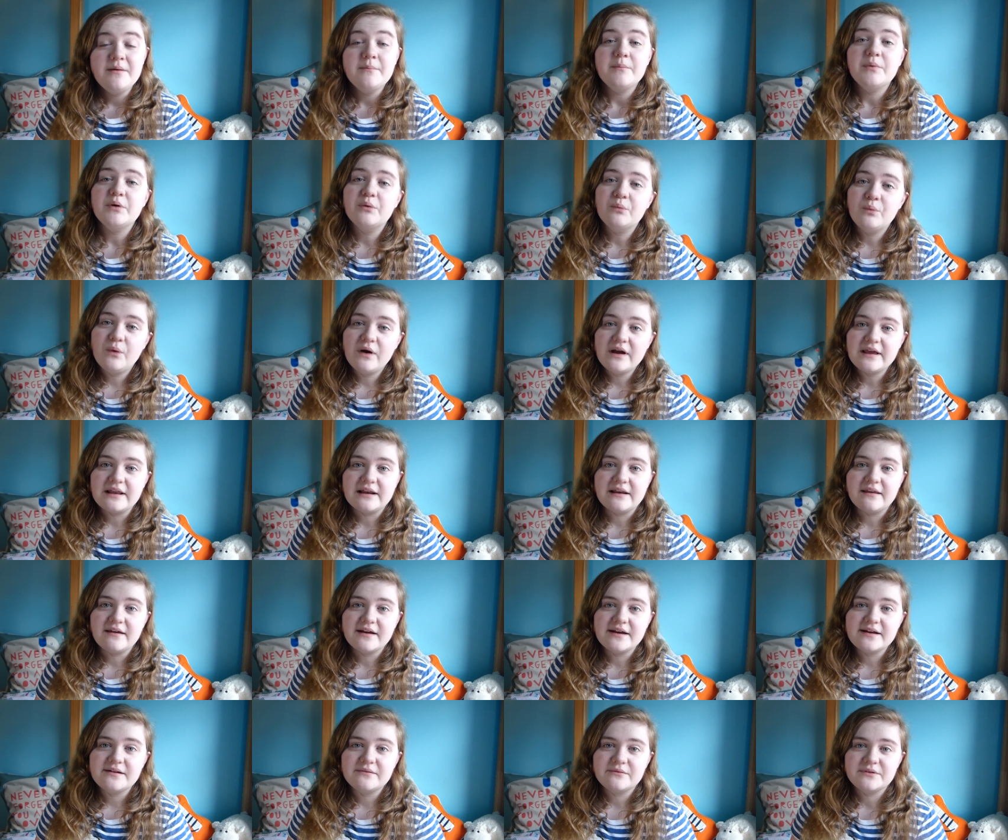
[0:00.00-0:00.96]
but white
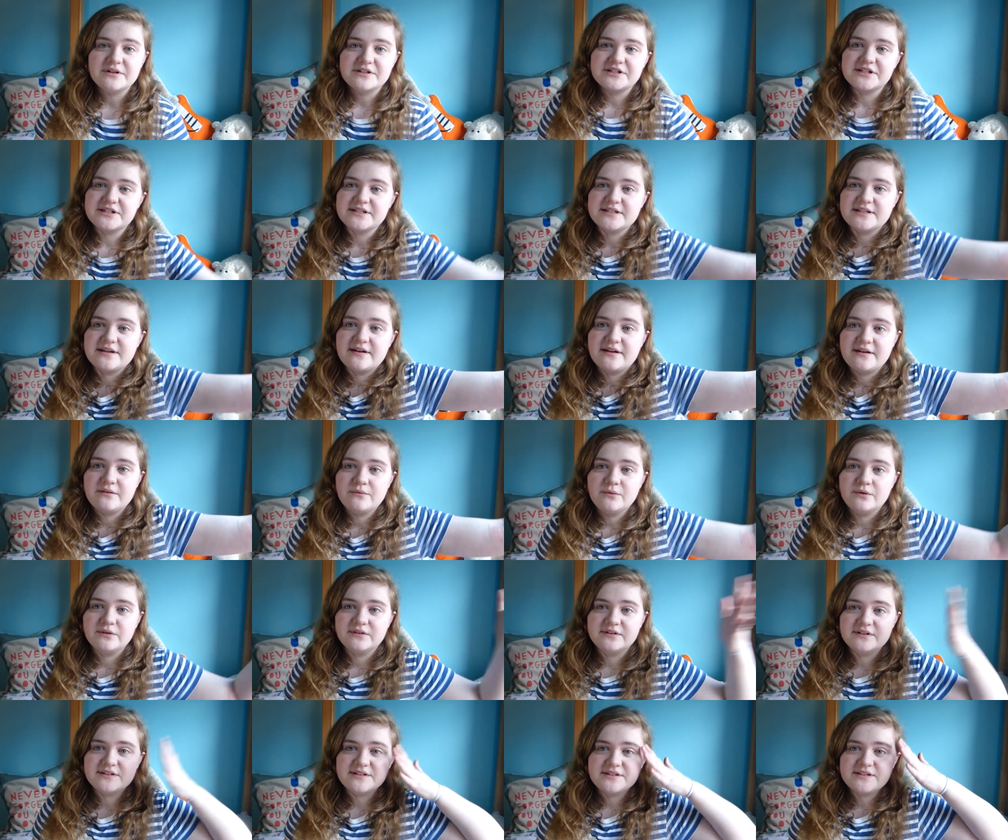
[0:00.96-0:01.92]
light, which is like
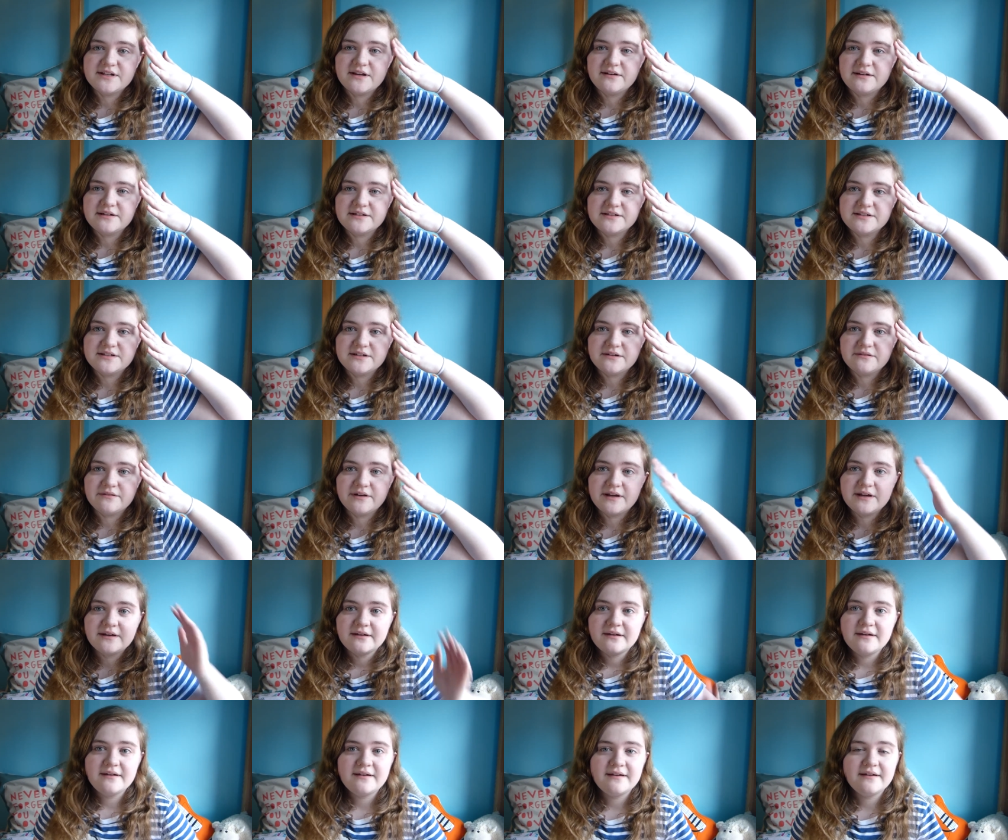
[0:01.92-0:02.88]
what the sun is
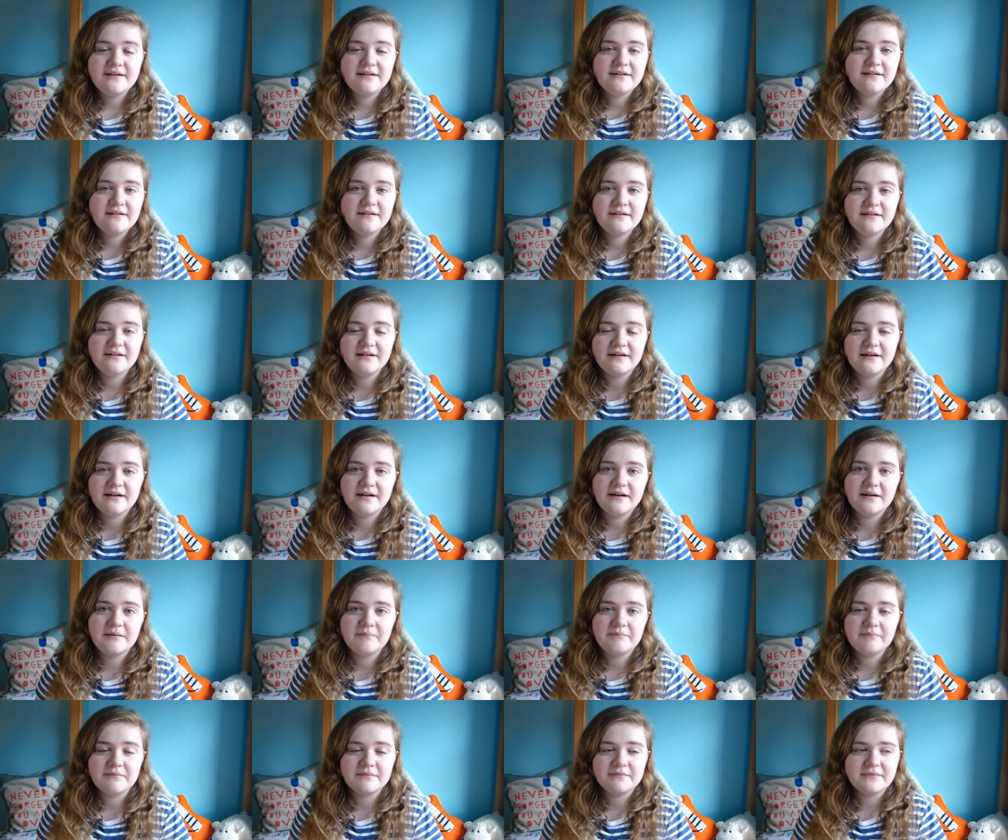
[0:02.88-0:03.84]
doing,
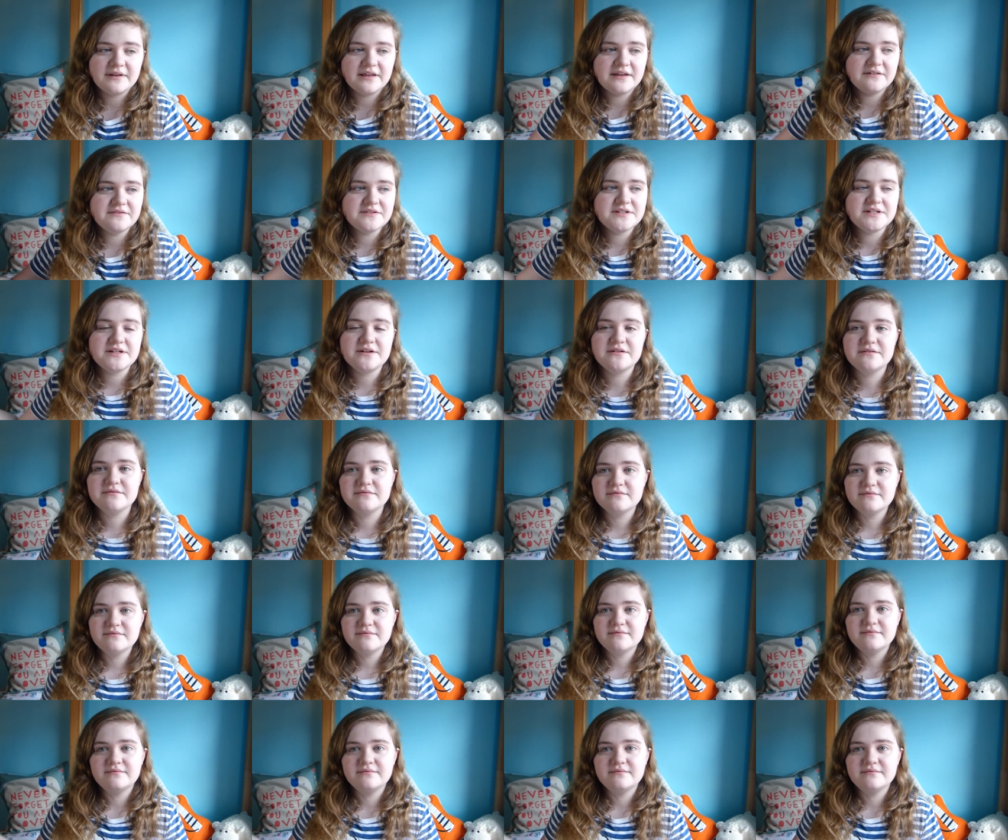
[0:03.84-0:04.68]
um, gives you